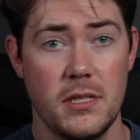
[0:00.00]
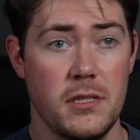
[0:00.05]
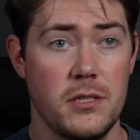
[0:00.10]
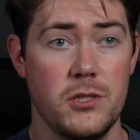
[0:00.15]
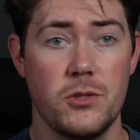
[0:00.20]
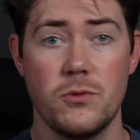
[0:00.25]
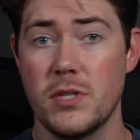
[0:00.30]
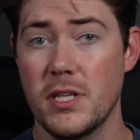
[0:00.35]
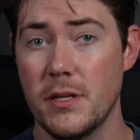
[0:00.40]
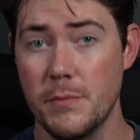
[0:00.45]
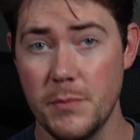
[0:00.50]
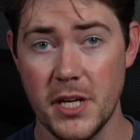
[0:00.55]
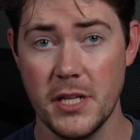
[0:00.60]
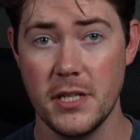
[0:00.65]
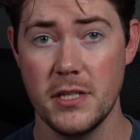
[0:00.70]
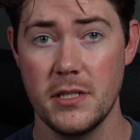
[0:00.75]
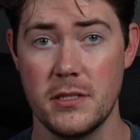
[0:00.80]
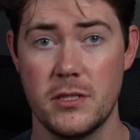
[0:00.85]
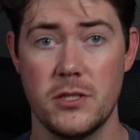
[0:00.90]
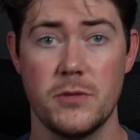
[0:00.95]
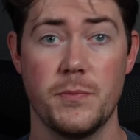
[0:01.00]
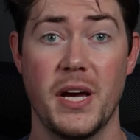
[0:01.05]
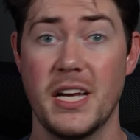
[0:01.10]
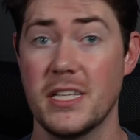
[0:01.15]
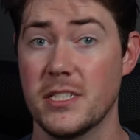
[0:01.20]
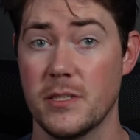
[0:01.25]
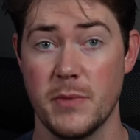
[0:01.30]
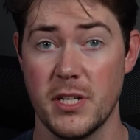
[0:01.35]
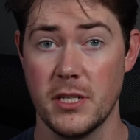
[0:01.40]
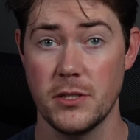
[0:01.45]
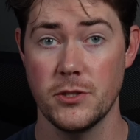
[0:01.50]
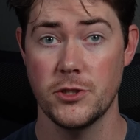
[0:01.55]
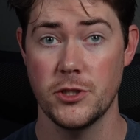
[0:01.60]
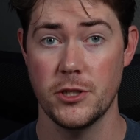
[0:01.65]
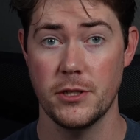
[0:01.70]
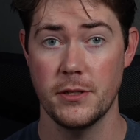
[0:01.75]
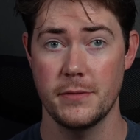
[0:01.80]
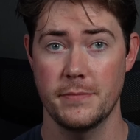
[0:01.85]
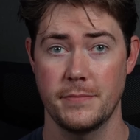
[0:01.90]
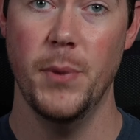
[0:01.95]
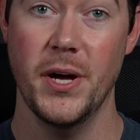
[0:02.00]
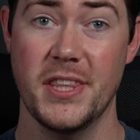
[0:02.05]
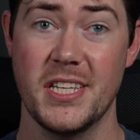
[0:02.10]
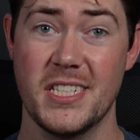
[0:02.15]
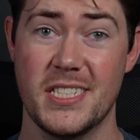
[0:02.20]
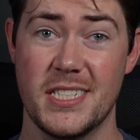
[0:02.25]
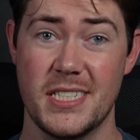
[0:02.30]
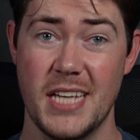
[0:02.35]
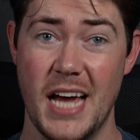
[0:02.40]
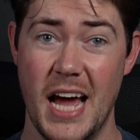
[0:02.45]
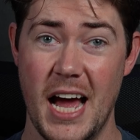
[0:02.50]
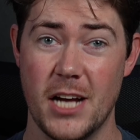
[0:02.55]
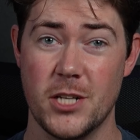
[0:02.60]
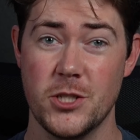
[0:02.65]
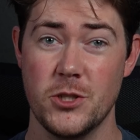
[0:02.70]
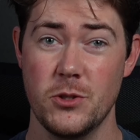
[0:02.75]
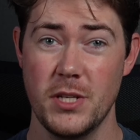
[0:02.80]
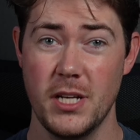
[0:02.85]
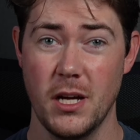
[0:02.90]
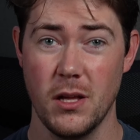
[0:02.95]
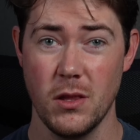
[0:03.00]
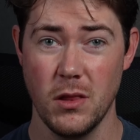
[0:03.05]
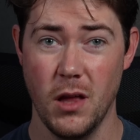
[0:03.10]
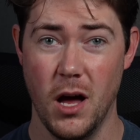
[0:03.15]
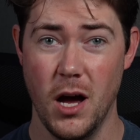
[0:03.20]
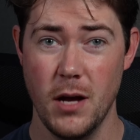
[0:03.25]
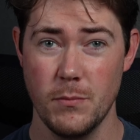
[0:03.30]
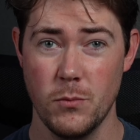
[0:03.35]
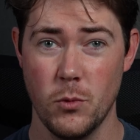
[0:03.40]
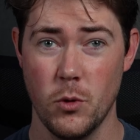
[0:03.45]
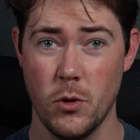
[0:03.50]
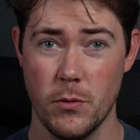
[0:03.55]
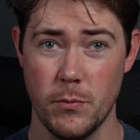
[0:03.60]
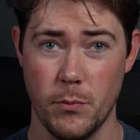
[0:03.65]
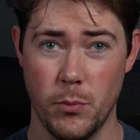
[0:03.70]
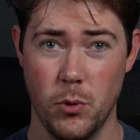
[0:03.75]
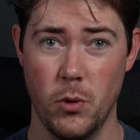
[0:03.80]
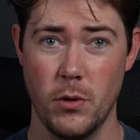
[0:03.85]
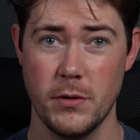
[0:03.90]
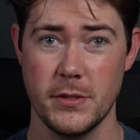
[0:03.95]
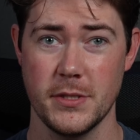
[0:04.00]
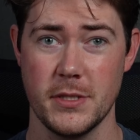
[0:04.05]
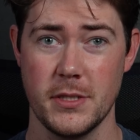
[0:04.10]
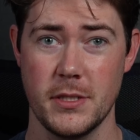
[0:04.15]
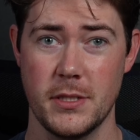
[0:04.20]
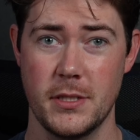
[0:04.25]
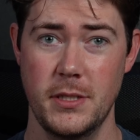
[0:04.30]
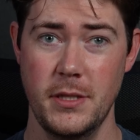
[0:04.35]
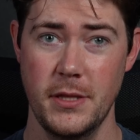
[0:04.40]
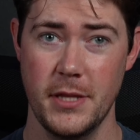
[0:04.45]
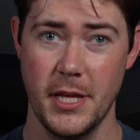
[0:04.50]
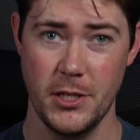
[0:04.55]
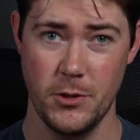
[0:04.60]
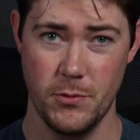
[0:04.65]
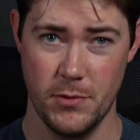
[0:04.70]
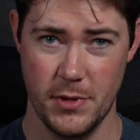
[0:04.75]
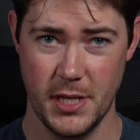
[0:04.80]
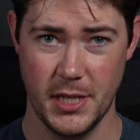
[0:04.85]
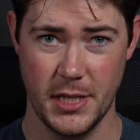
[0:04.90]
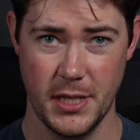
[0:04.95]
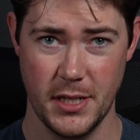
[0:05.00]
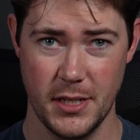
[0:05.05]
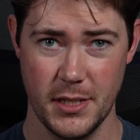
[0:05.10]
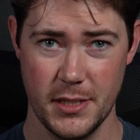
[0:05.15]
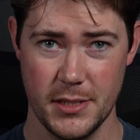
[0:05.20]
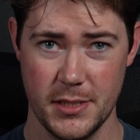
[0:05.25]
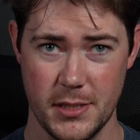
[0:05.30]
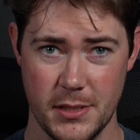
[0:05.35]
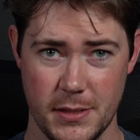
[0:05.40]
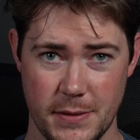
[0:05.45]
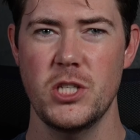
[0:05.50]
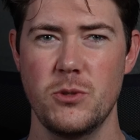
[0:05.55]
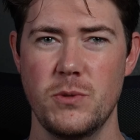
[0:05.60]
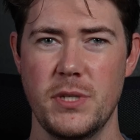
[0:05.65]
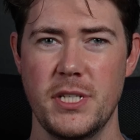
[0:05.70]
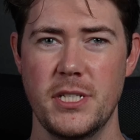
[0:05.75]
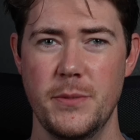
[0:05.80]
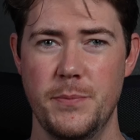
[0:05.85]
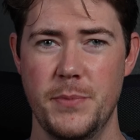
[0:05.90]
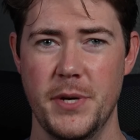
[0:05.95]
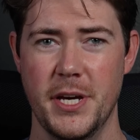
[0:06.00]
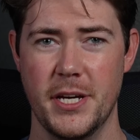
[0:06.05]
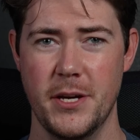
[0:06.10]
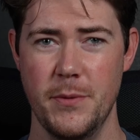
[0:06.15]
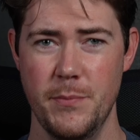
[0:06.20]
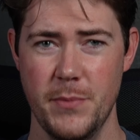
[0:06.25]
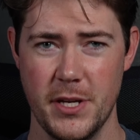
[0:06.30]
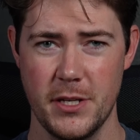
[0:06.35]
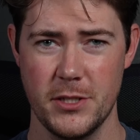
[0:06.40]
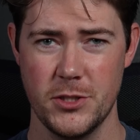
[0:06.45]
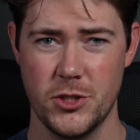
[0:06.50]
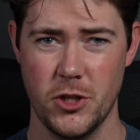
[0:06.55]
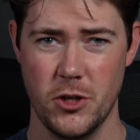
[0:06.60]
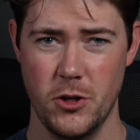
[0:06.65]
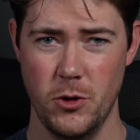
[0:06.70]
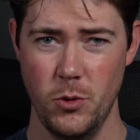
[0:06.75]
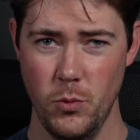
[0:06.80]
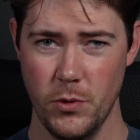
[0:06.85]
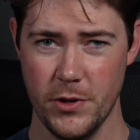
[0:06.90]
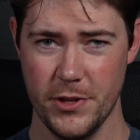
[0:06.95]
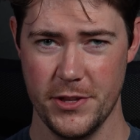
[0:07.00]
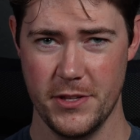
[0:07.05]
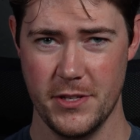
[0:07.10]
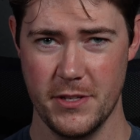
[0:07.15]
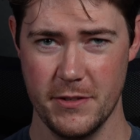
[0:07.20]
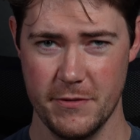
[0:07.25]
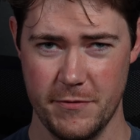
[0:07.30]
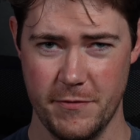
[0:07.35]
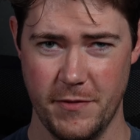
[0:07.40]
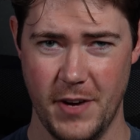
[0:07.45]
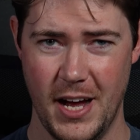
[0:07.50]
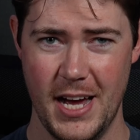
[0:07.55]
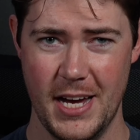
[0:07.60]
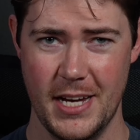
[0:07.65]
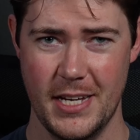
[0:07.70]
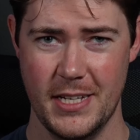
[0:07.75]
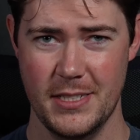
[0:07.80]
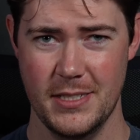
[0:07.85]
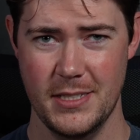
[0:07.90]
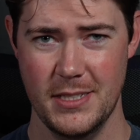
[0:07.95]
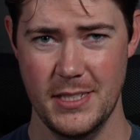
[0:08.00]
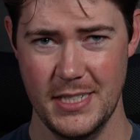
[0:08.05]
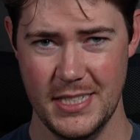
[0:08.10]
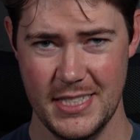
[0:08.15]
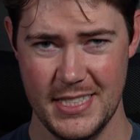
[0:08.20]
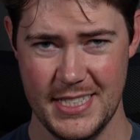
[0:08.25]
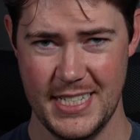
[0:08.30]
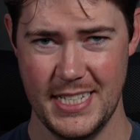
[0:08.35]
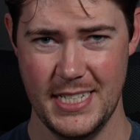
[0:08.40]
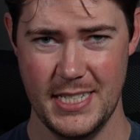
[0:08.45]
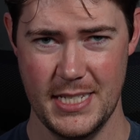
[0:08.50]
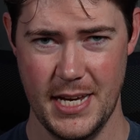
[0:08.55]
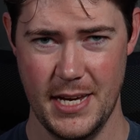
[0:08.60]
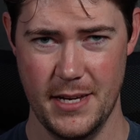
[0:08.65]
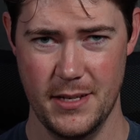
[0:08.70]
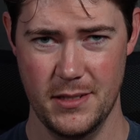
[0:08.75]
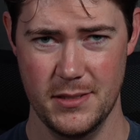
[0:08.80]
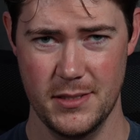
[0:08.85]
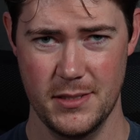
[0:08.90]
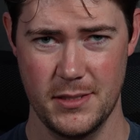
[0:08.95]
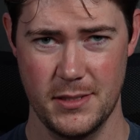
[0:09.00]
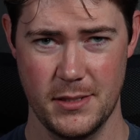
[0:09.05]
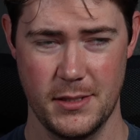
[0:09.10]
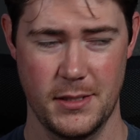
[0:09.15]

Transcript: you need a mini to paint a miniature. But this is actually a lot more important than you think it is. You need to pick a miniature with defined details.